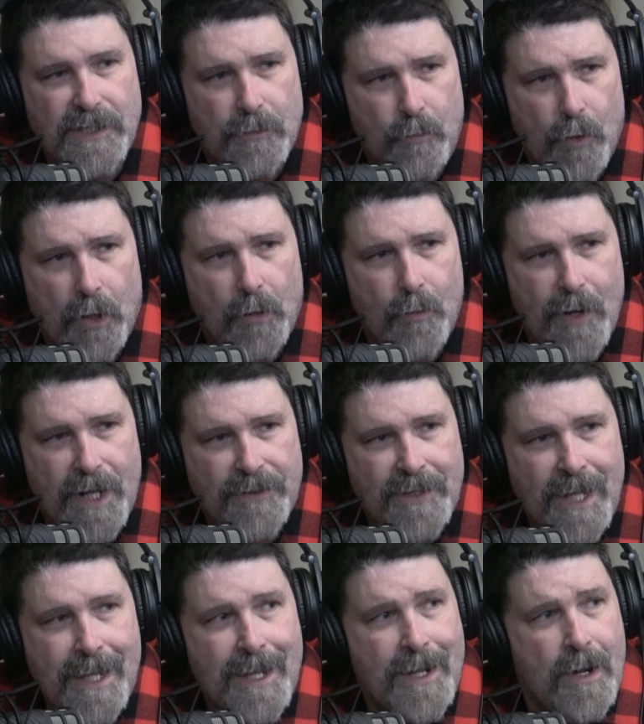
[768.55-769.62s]
to work with,
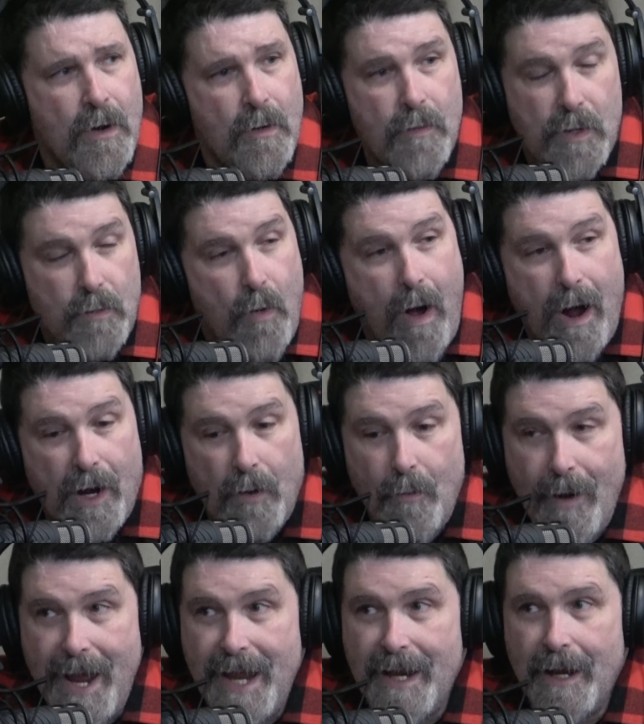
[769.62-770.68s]
who would walk
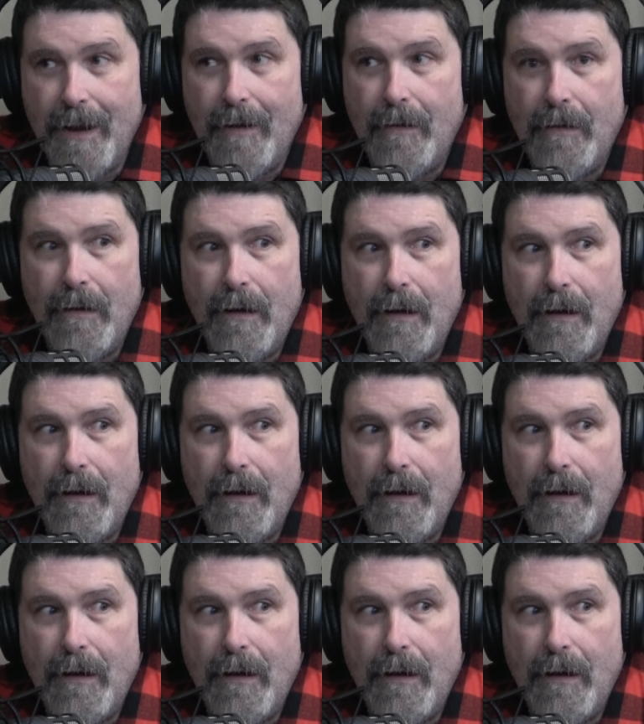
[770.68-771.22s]
away and go,